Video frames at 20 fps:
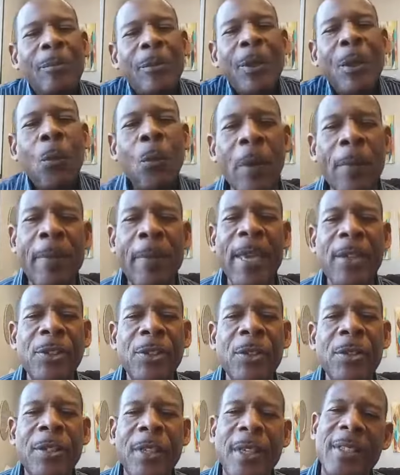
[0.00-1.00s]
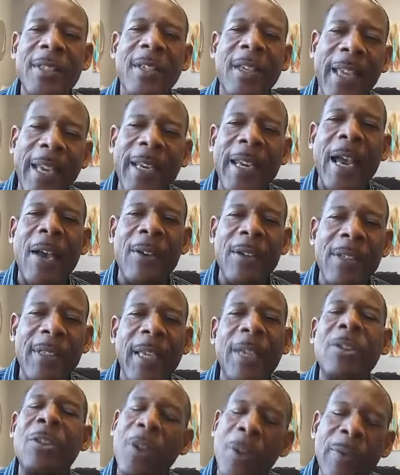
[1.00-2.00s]
what makes you just lay down and
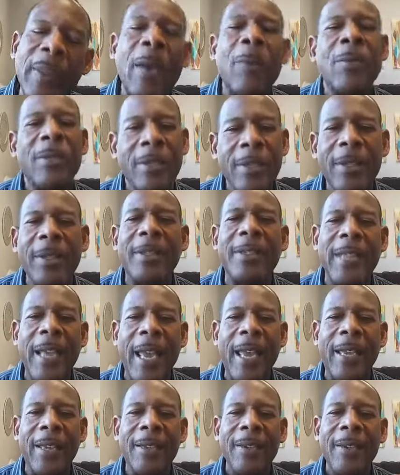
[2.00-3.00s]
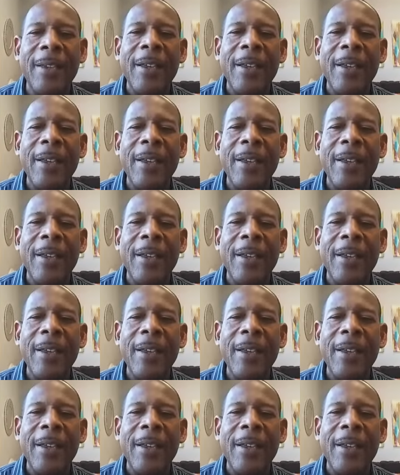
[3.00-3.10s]
say, that was a good day?